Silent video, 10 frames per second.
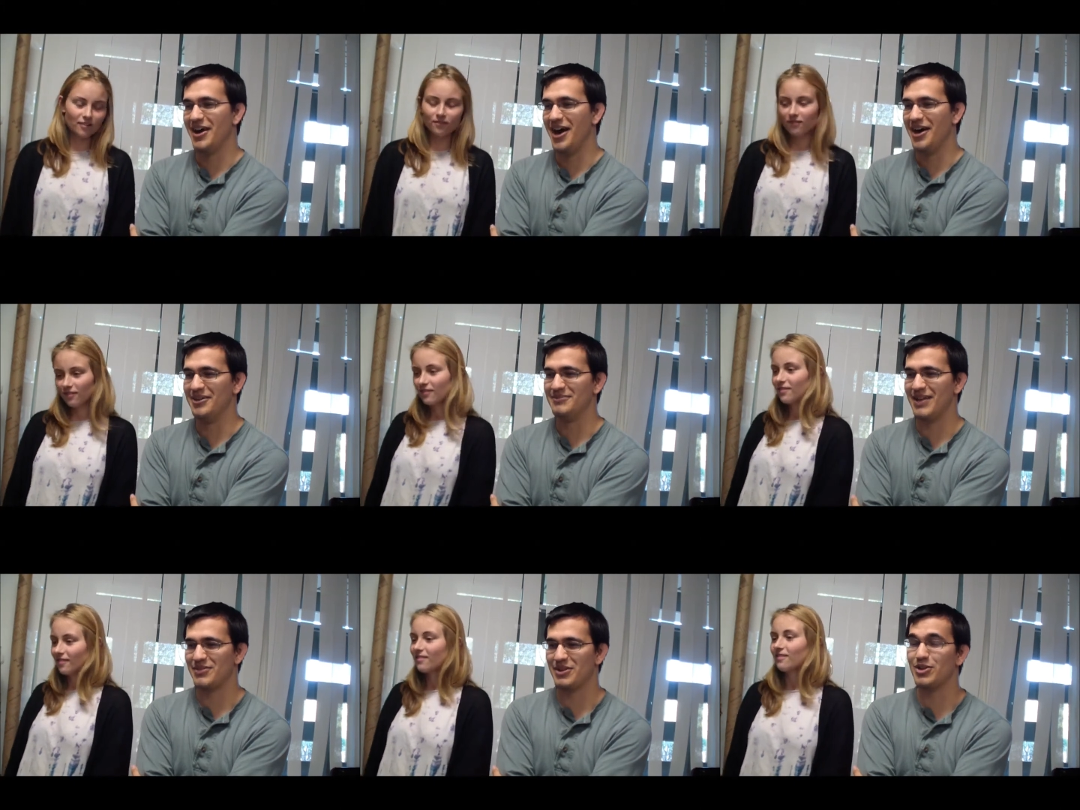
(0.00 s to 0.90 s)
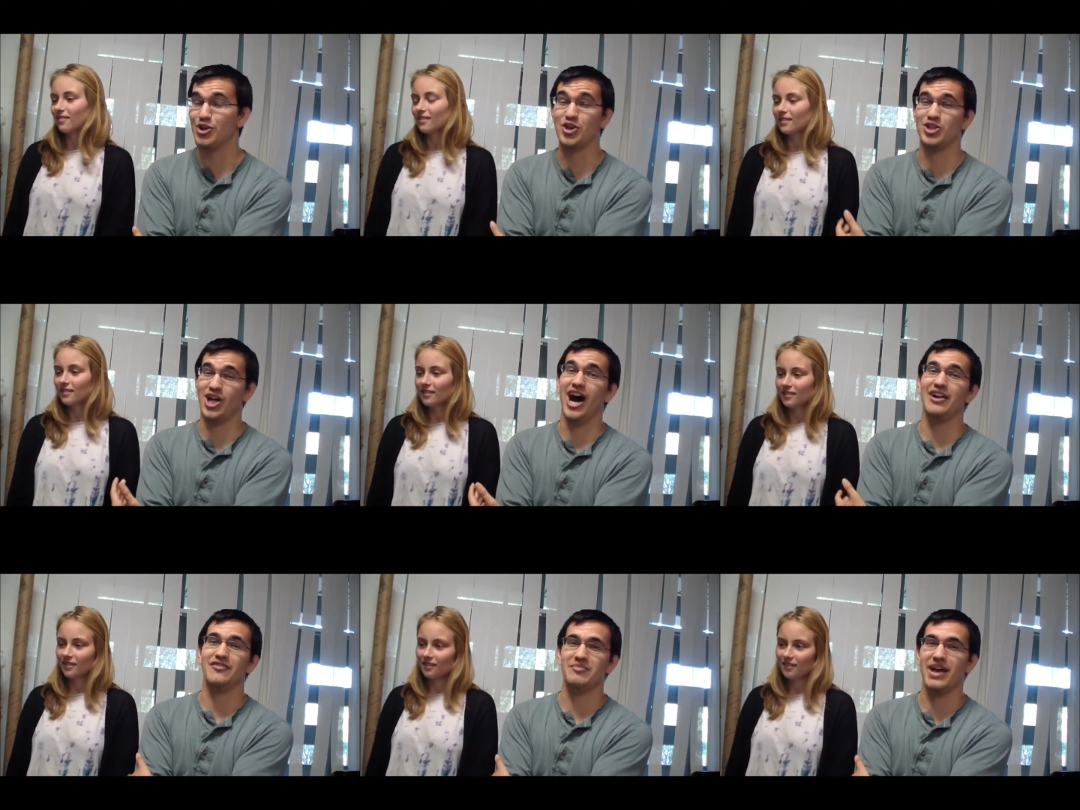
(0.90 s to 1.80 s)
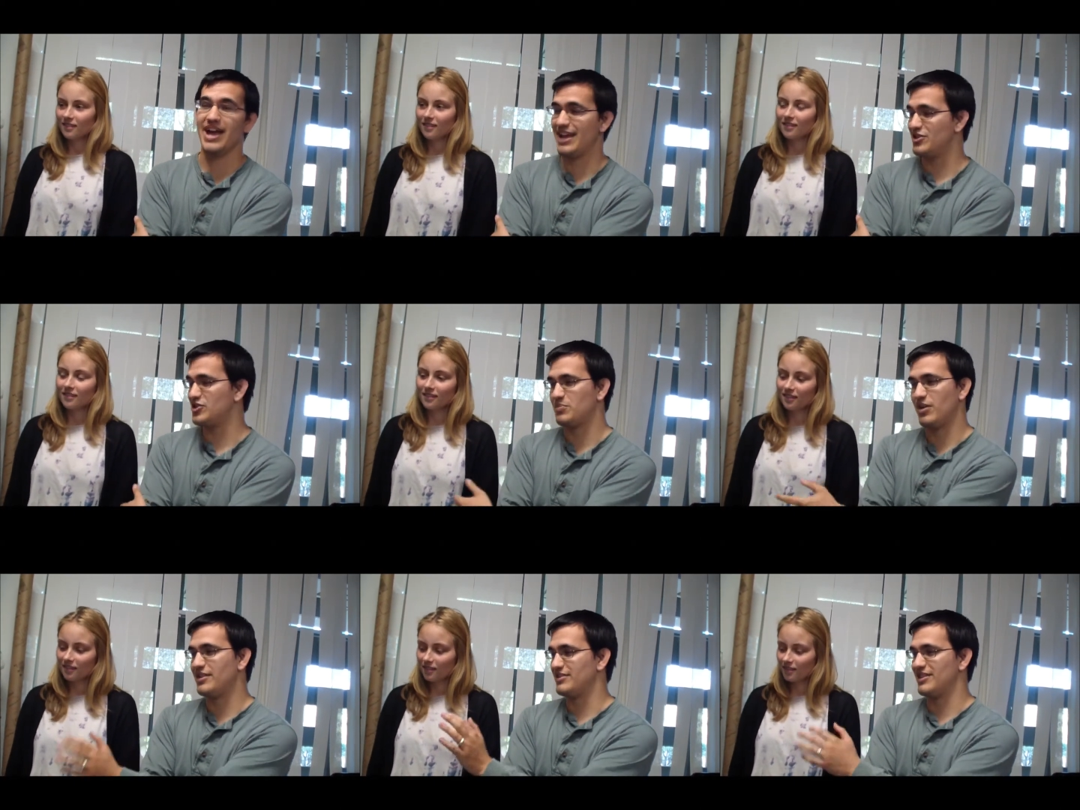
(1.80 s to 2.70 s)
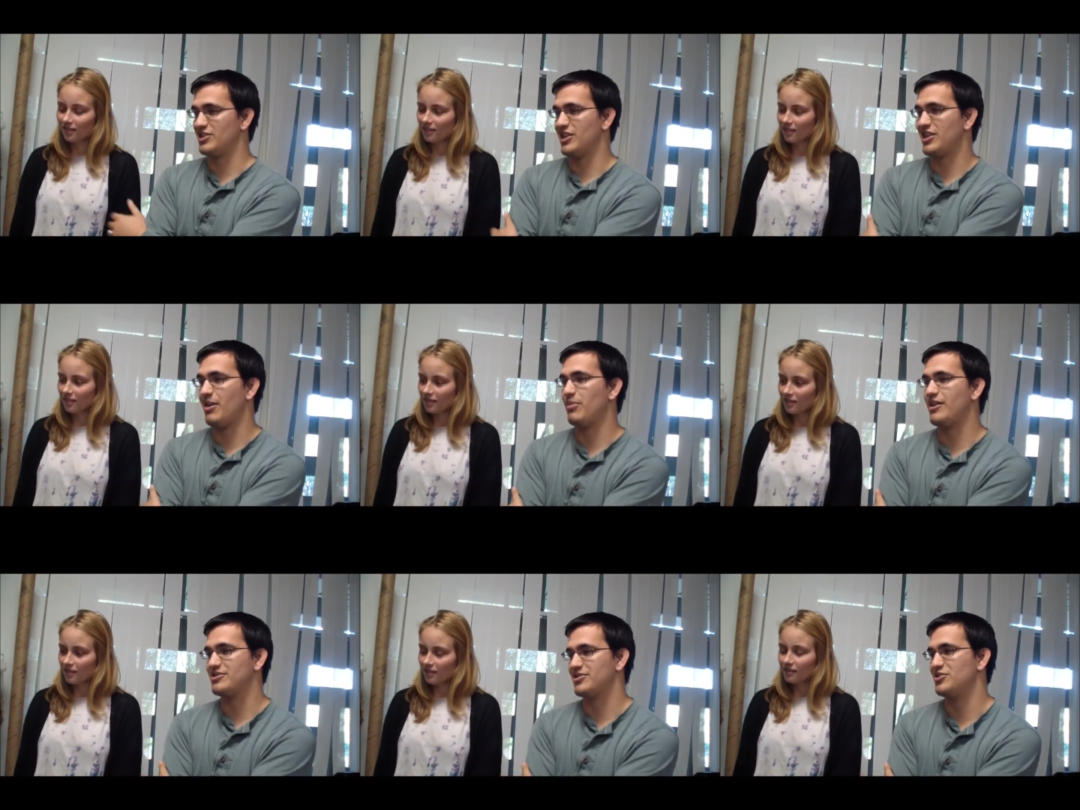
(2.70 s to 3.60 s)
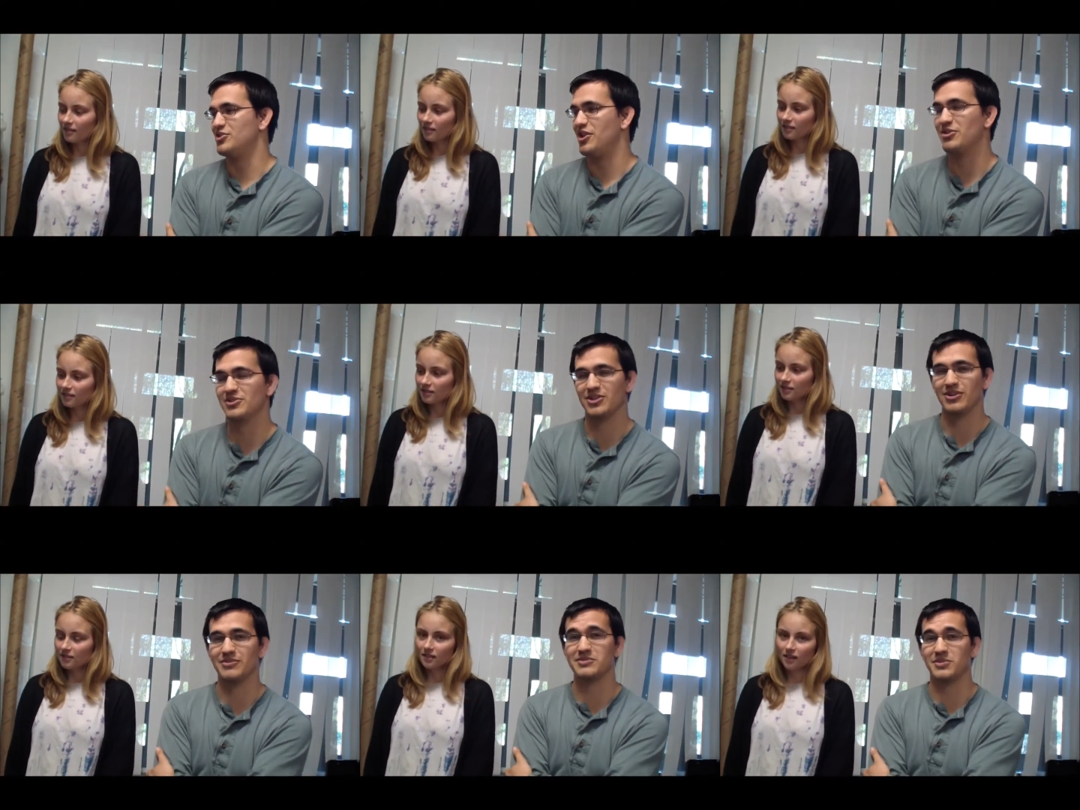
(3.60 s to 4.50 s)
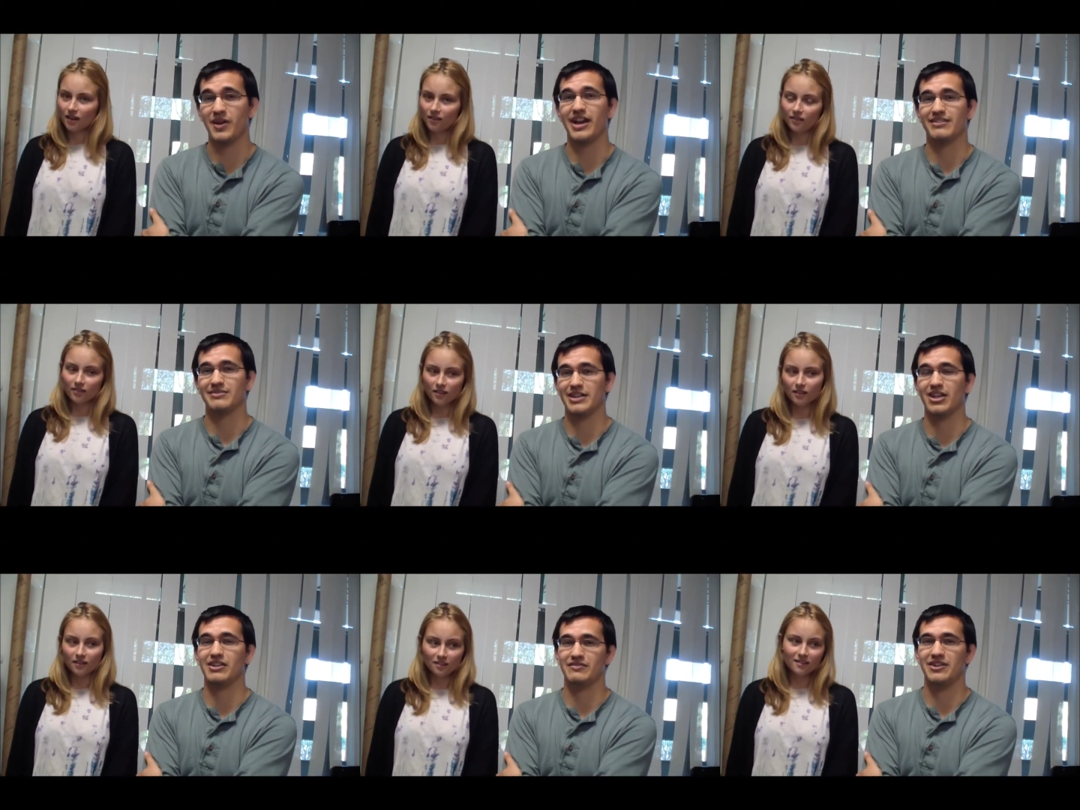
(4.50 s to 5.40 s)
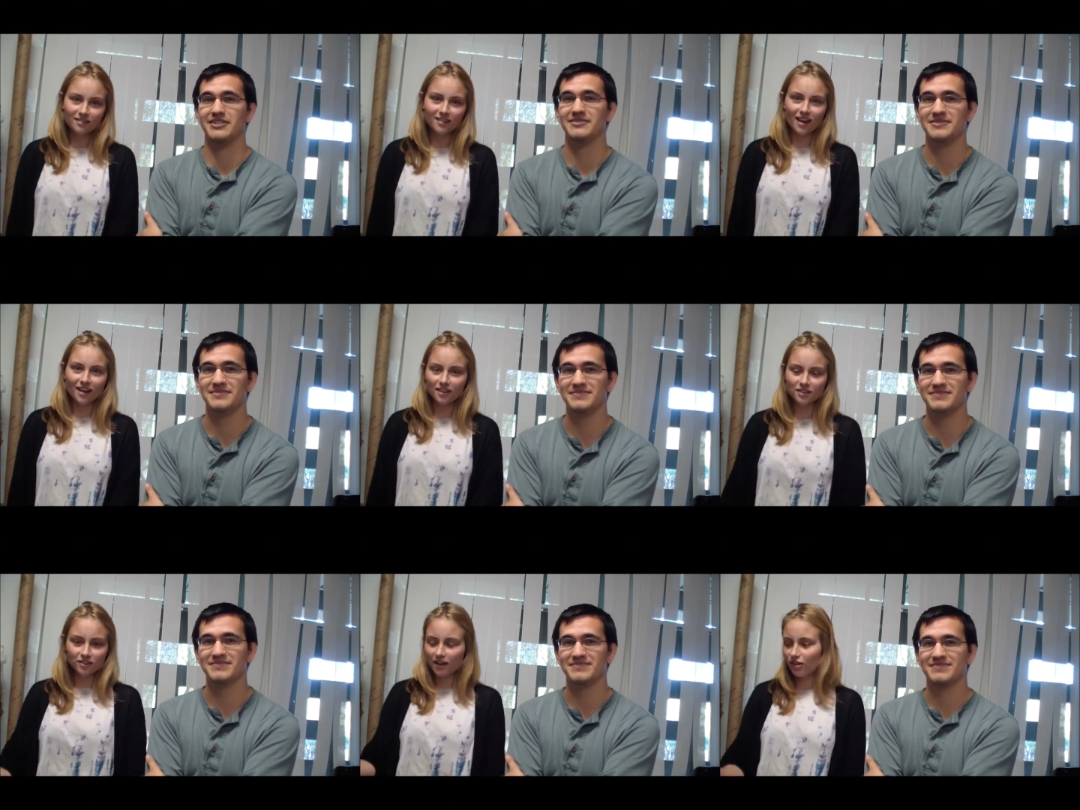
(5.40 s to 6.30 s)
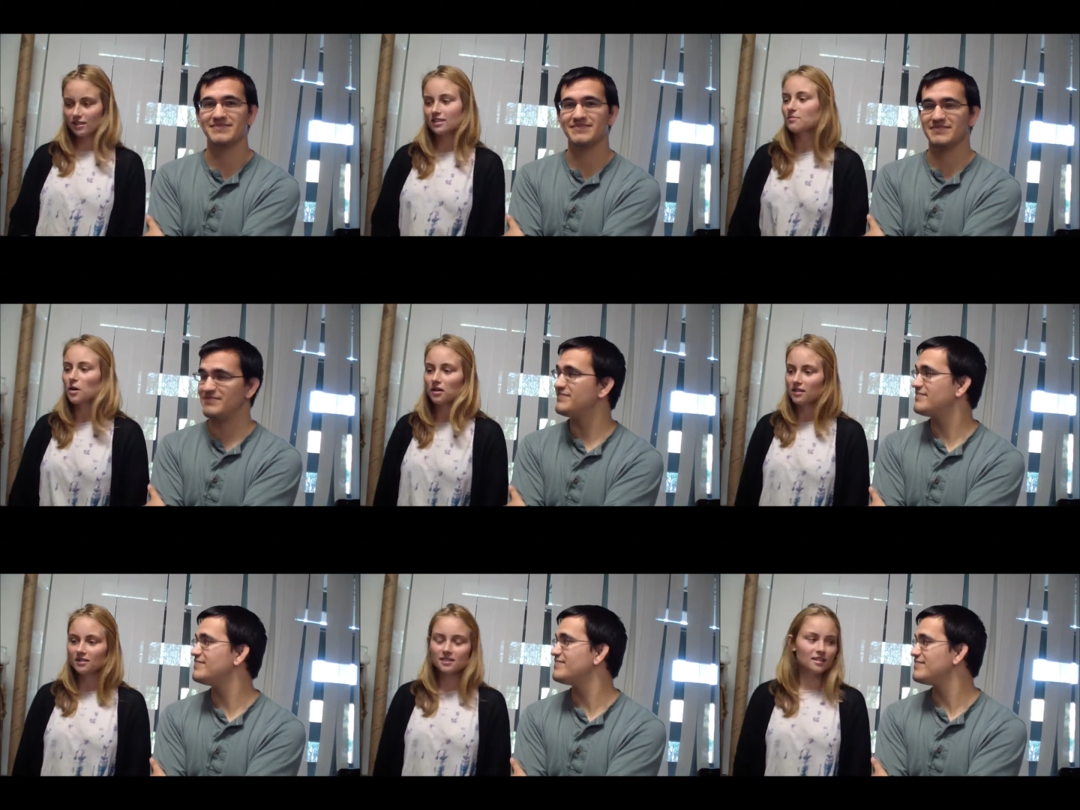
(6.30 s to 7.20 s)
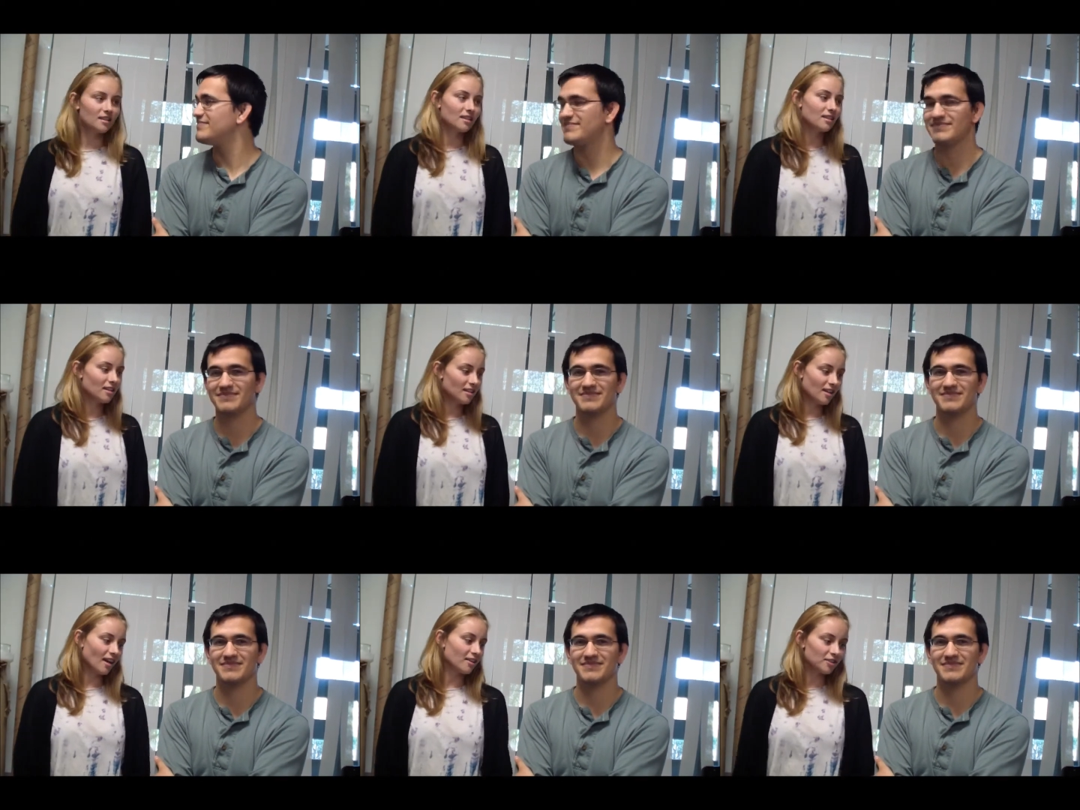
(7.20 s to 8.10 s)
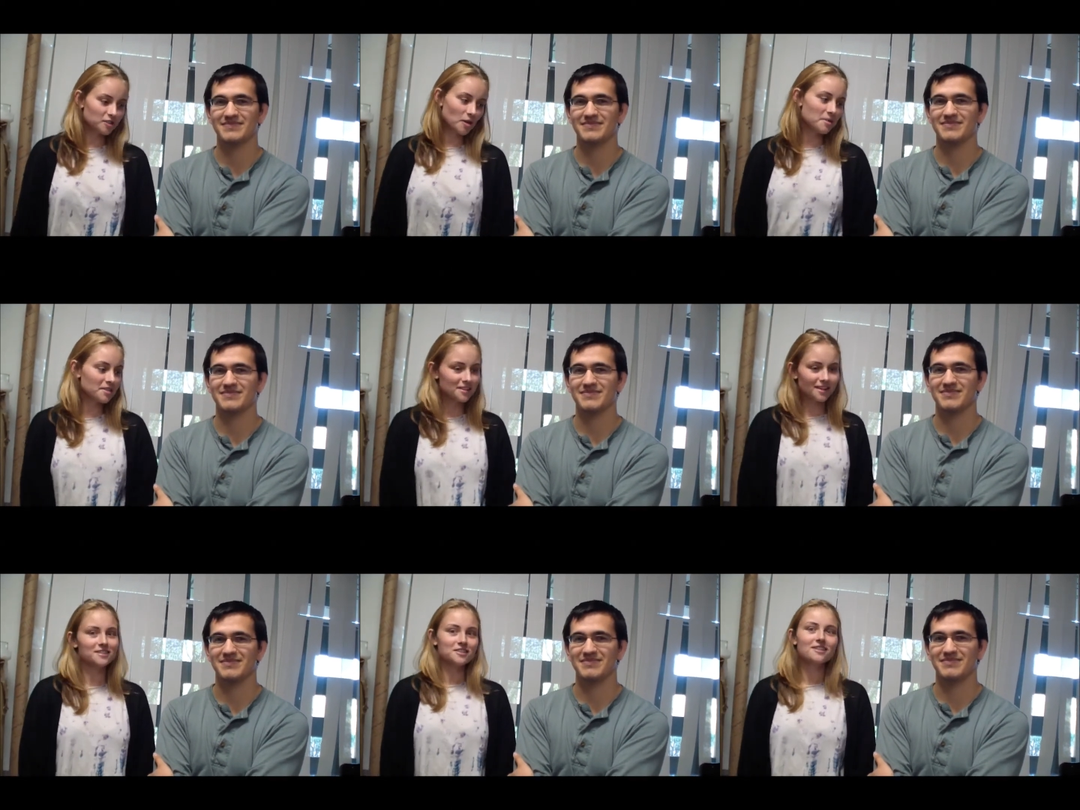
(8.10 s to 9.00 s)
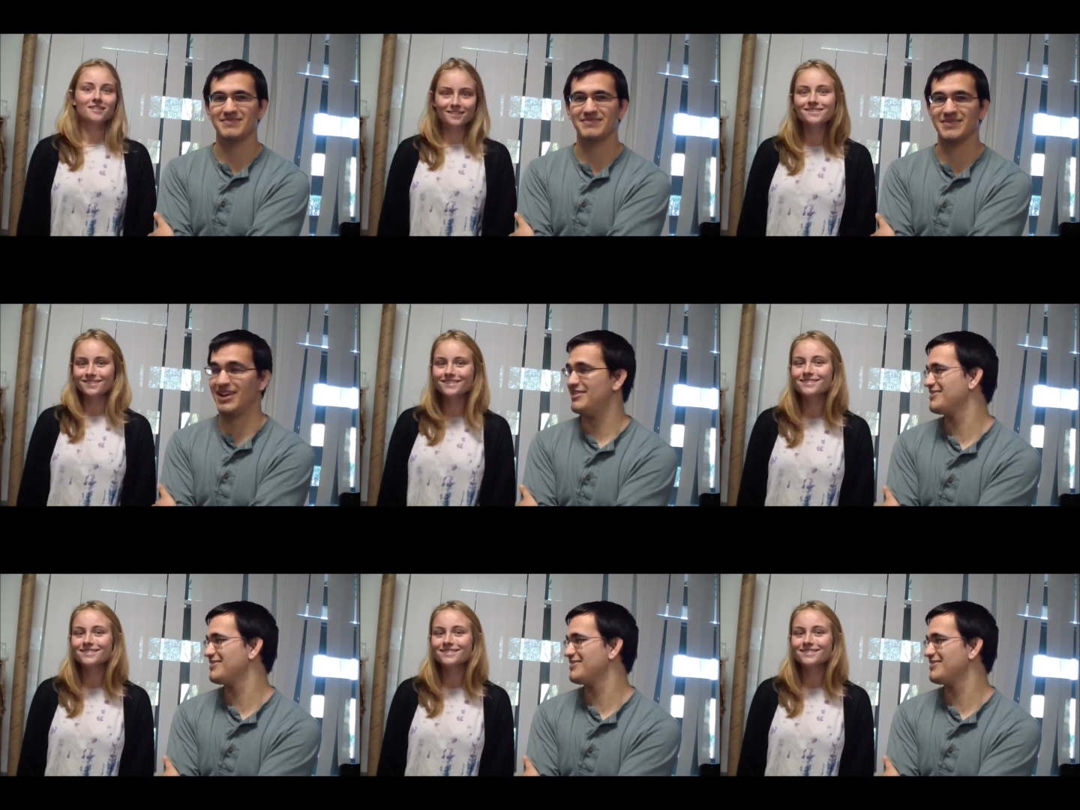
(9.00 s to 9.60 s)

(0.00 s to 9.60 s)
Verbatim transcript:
Speaker 1: Uh, I think I learned a lot from that, and just the, the entire process in general. So it was great. We had a lot of fun. Yeah,
Speaker 2: integrating lots of components and yeah, good job on the detection. Yeah.